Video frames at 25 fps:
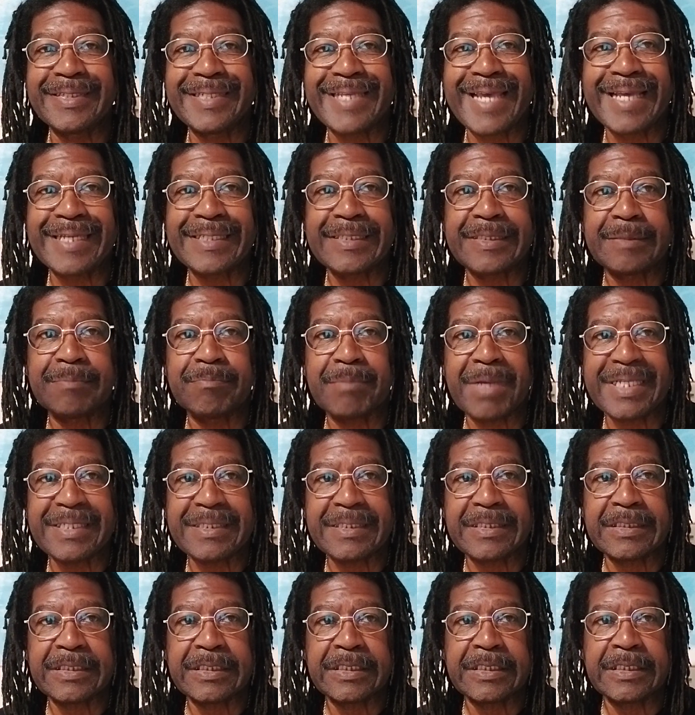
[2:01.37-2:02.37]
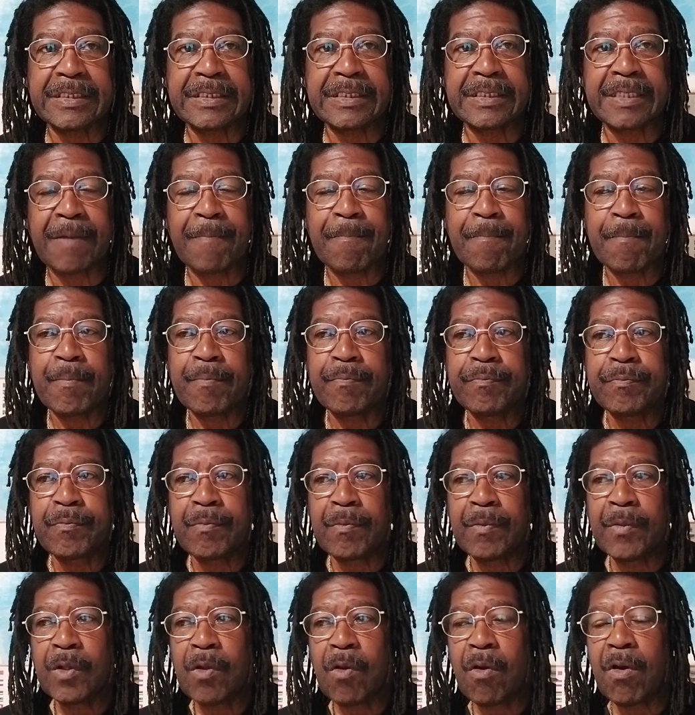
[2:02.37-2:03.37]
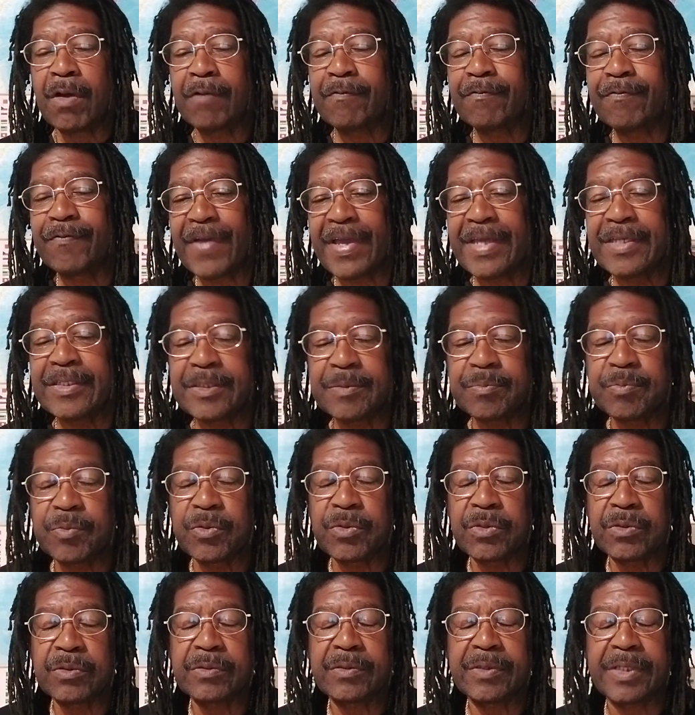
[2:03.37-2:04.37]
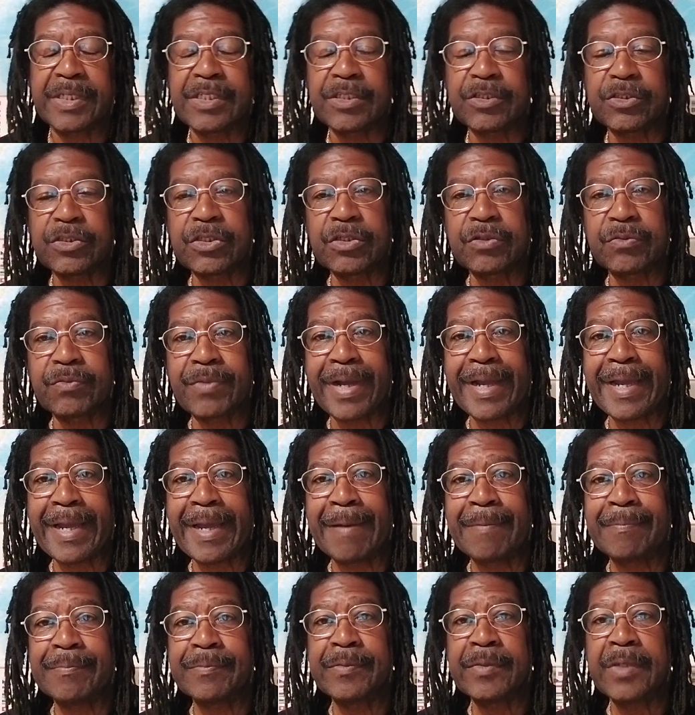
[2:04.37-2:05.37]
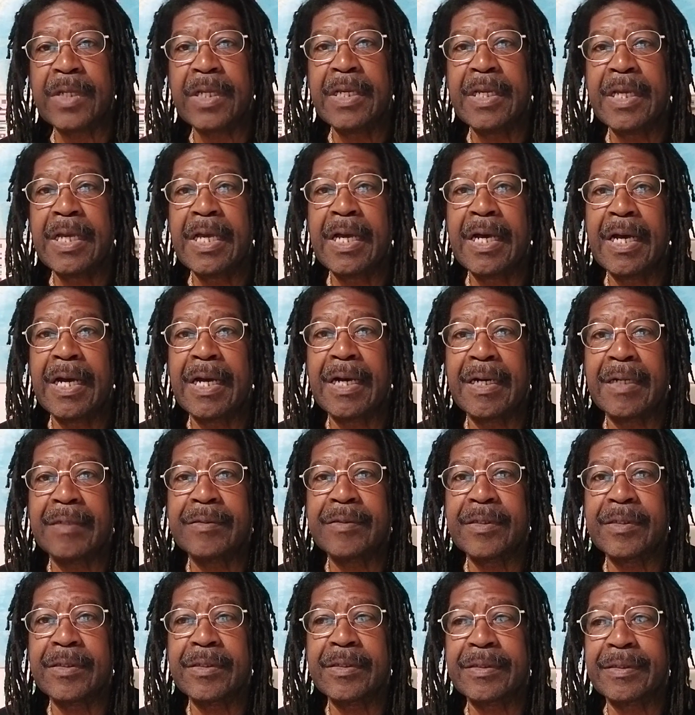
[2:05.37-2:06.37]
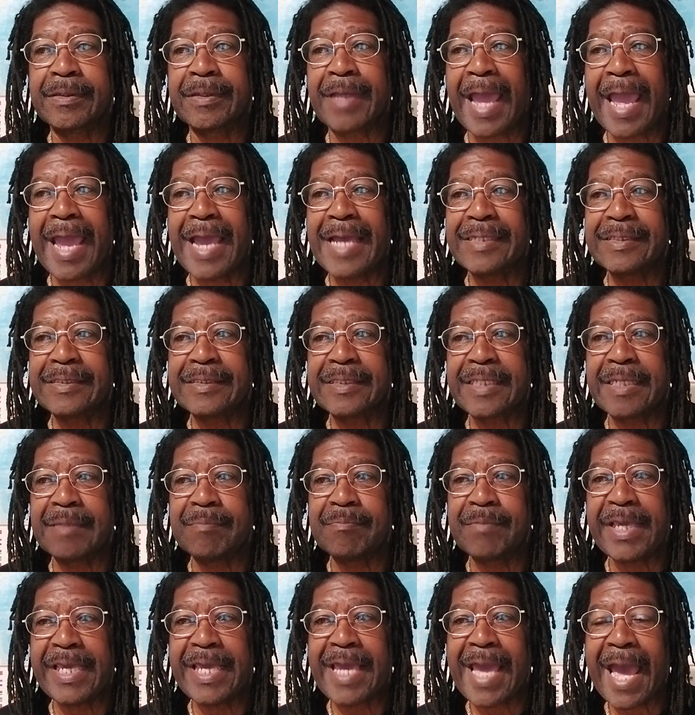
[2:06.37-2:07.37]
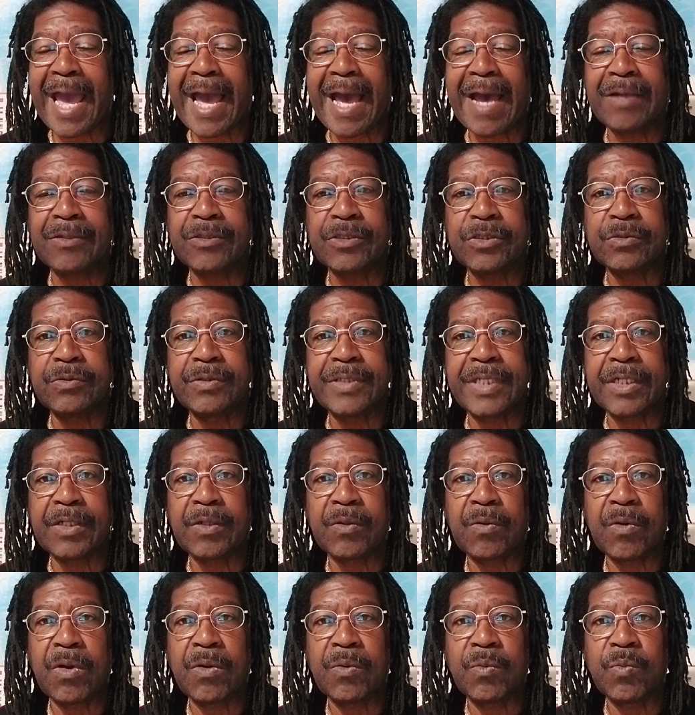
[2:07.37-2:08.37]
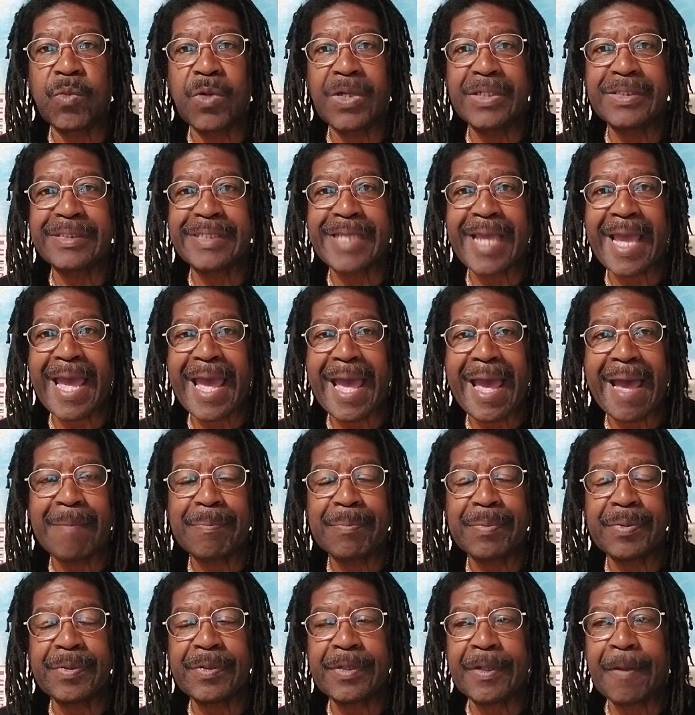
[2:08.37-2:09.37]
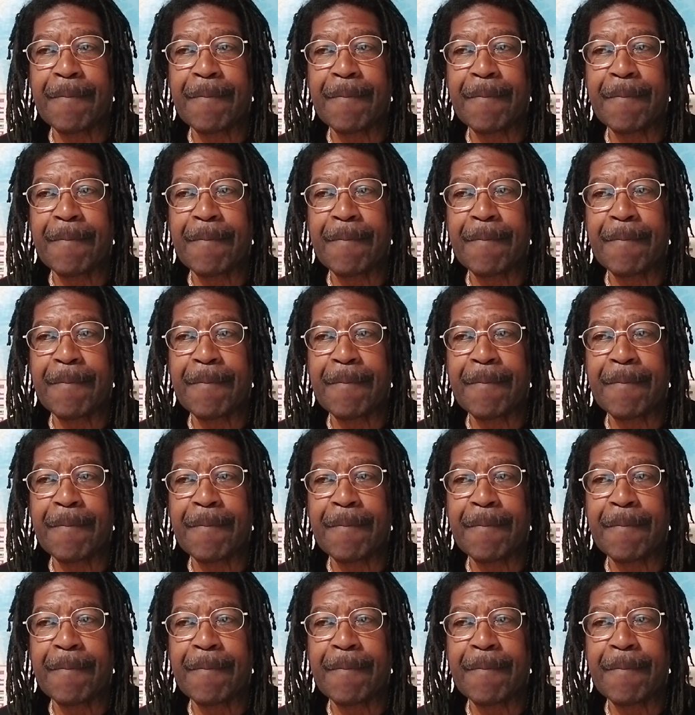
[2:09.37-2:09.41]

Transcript: text messages on Facebook, Instagram. They're asking me how to get on WhatsApp.